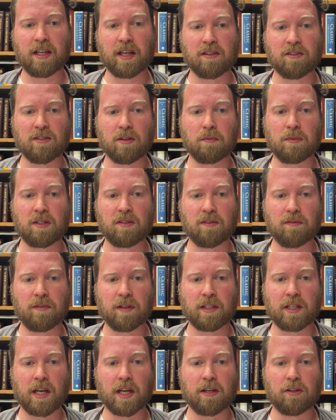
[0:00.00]
against some
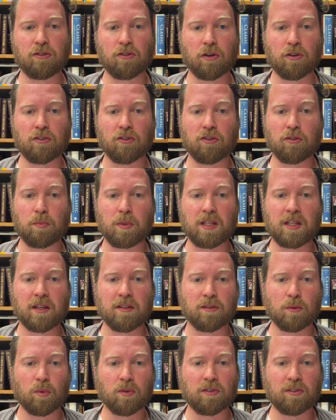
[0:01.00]
disaffiliating churches
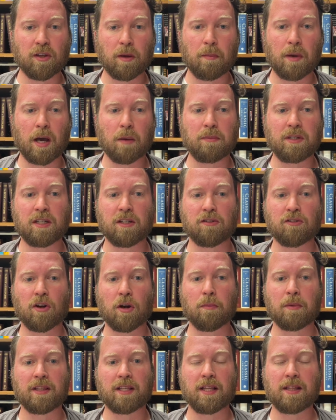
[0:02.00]
because it will somehow be
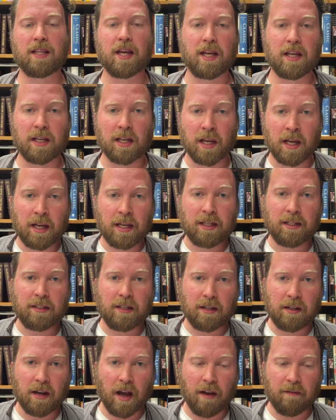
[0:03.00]
determined that they
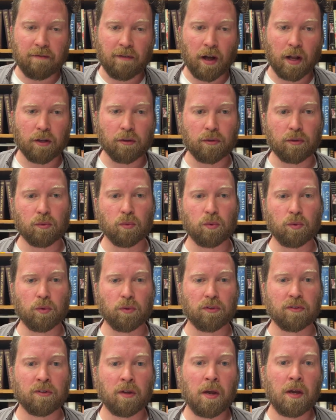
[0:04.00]
did not follow the
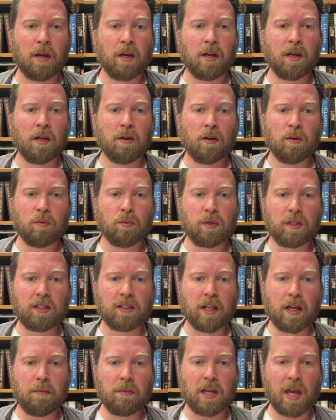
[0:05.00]
rules.
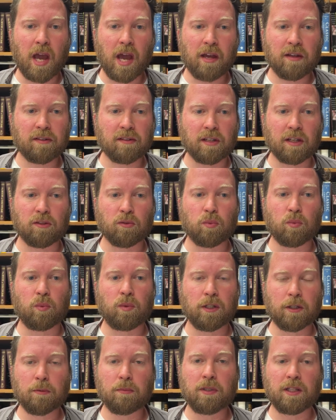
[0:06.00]
Reclaiming assets
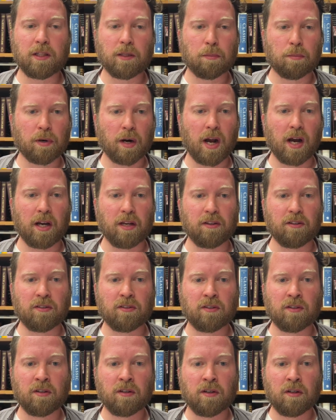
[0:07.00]
will be the
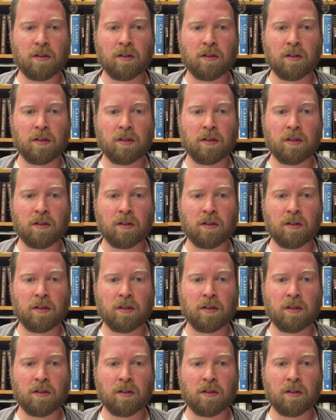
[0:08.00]
prize,